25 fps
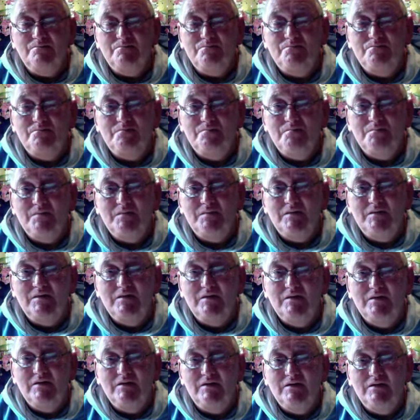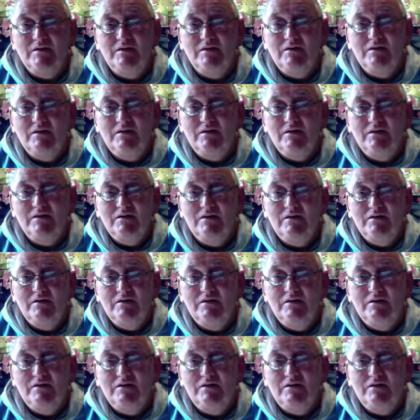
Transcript: [no speech]